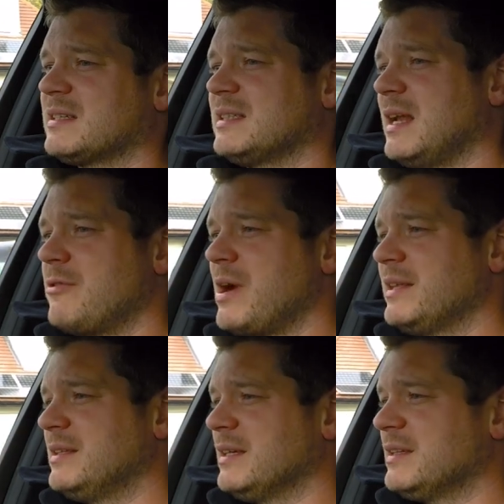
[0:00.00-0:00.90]

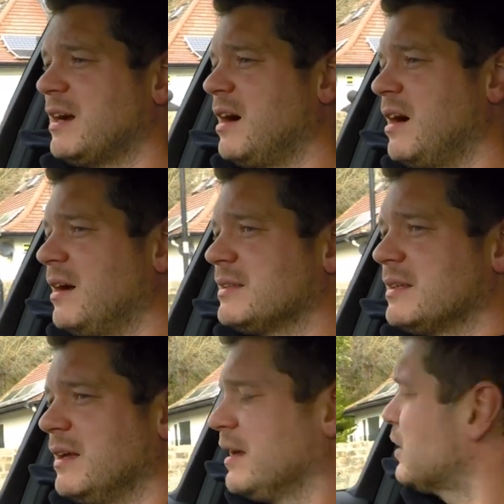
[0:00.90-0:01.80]
accelerating it hard
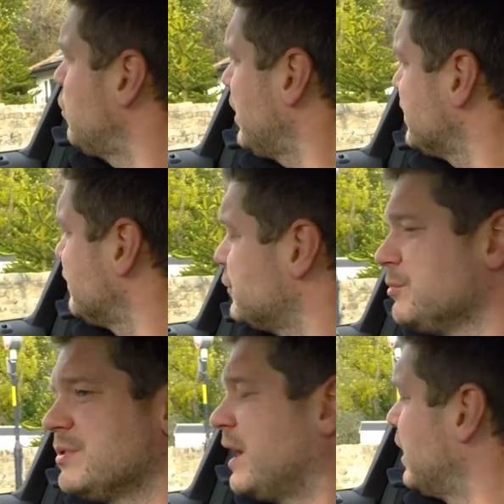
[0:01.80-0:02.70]
quite a
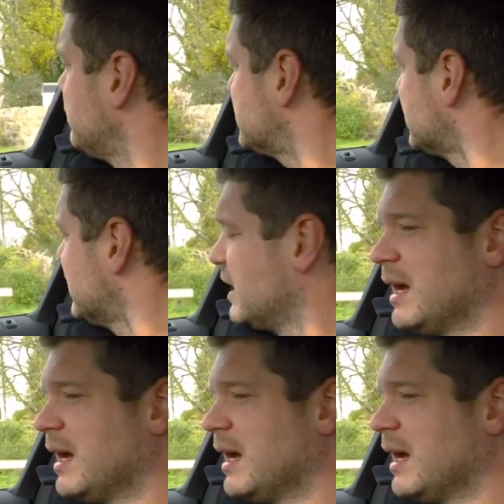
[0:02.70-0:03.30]
few times,